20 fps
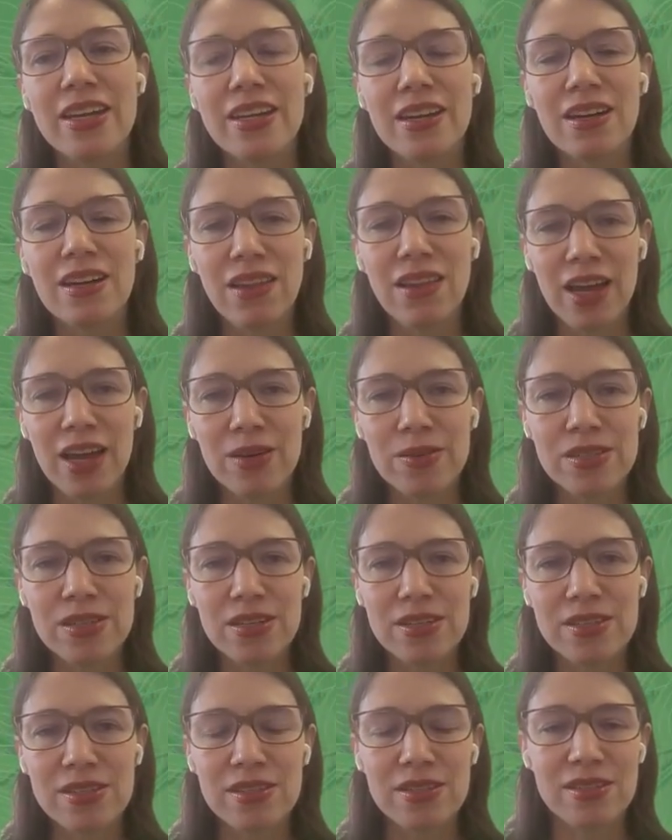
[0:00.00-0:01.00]
And it allows
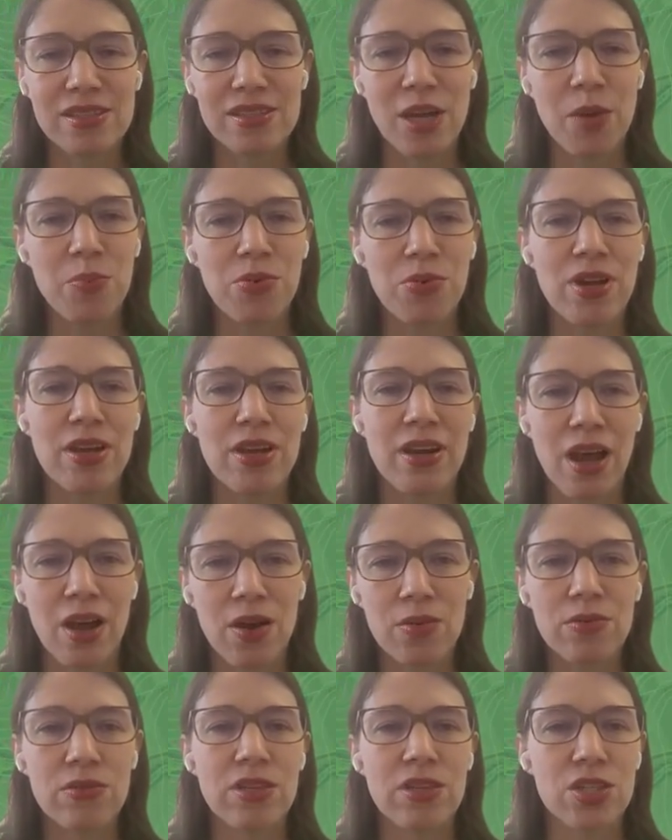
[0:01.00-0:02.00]
us to separate
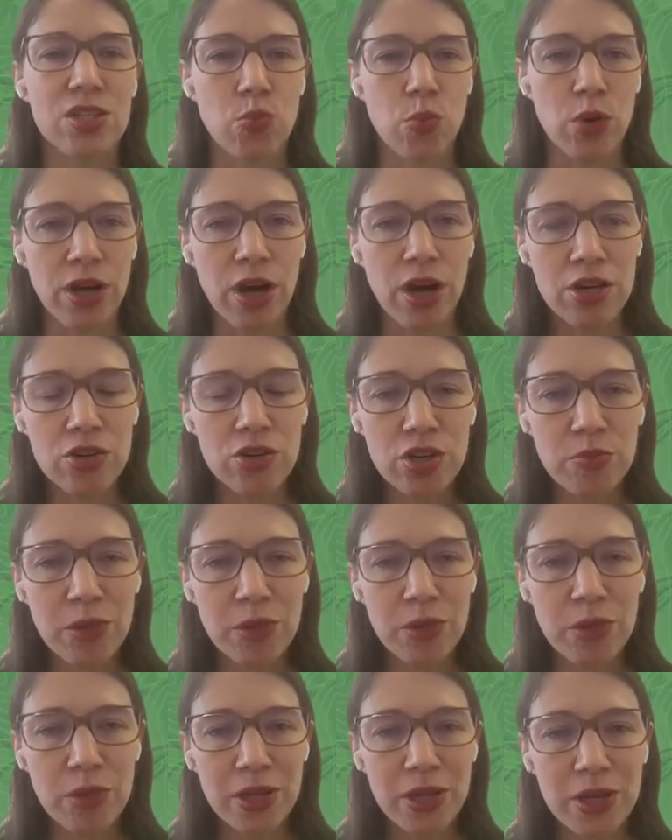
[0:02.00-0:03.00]
out these
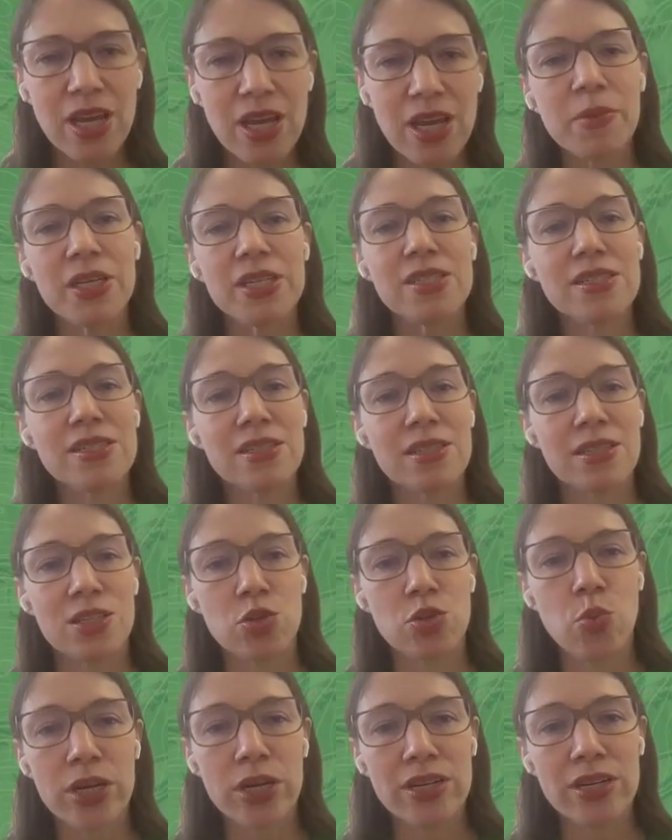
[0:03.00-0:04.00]
100-meter segments,
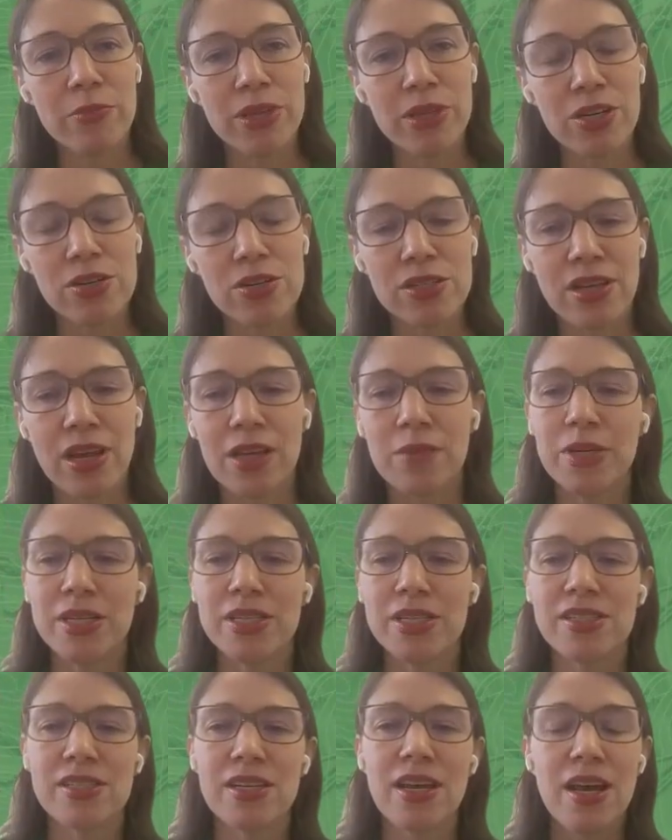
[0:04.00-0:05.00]
the 20-meter
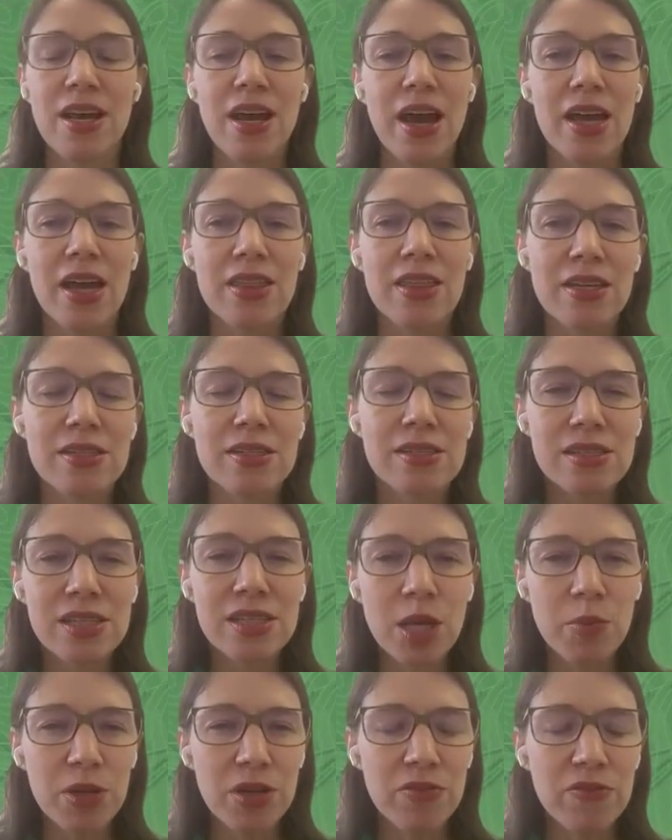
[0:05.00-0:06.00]
segments, and then
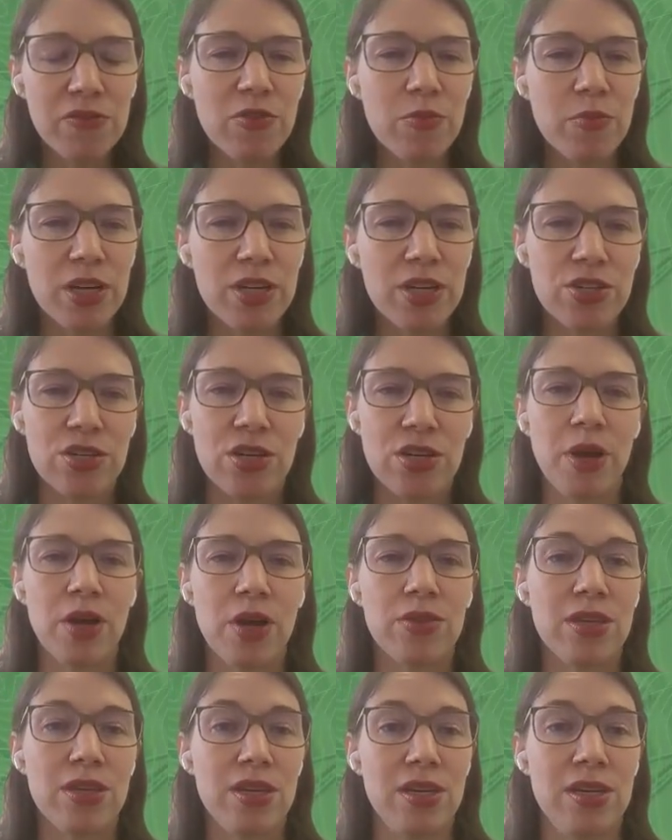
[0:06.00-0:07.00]
some information
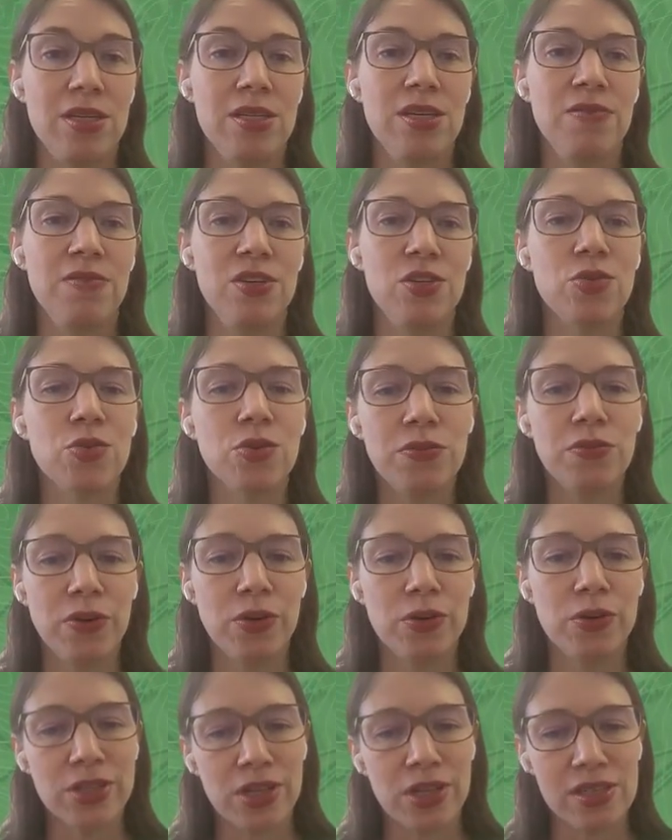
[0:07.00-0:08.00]
about the individual
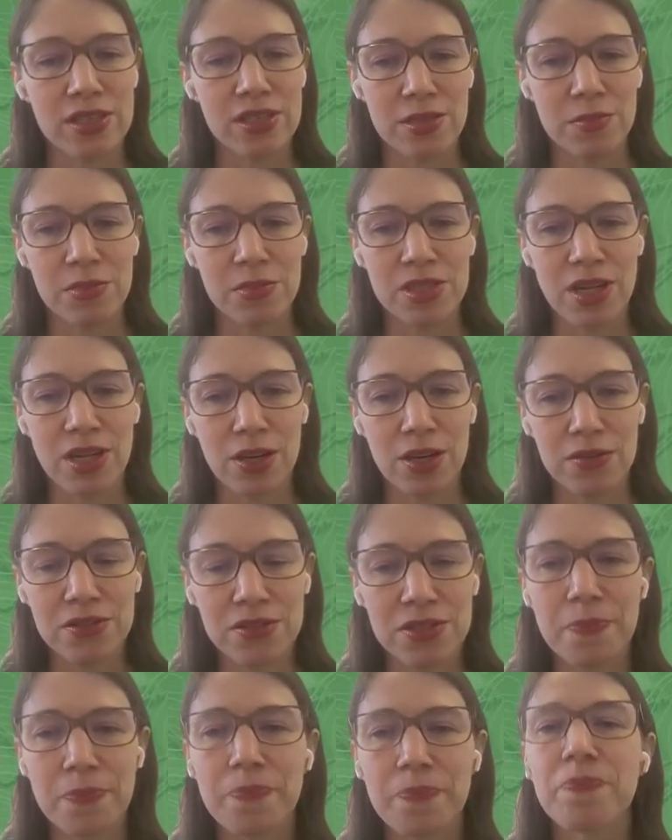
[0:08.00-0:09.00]
photons
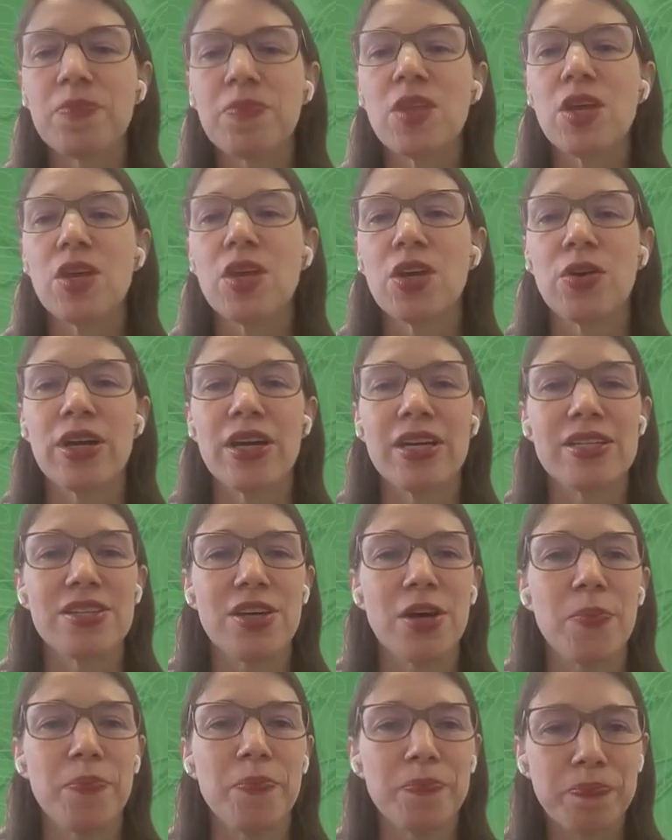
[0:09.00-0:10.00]
themselves. Go ahead,
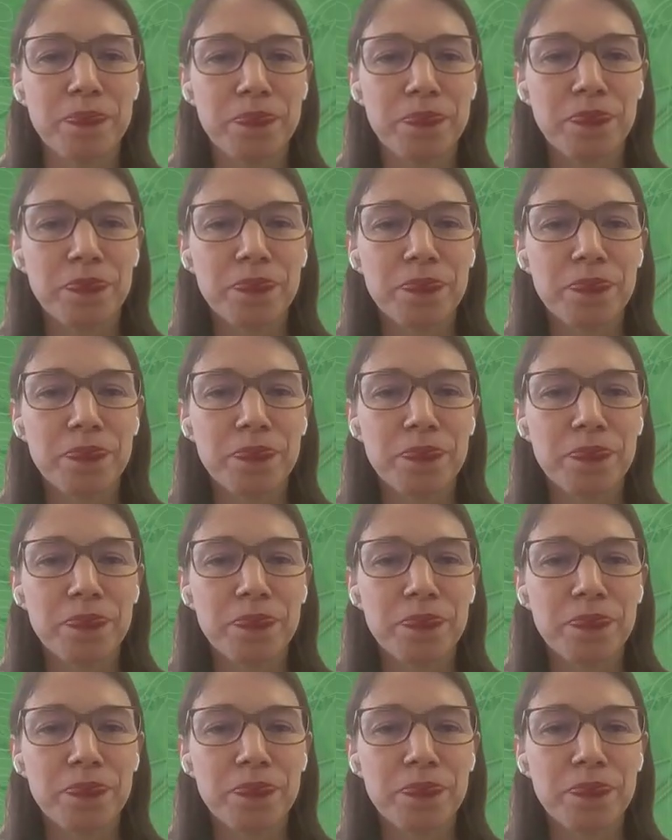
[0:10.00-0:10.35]
Tom.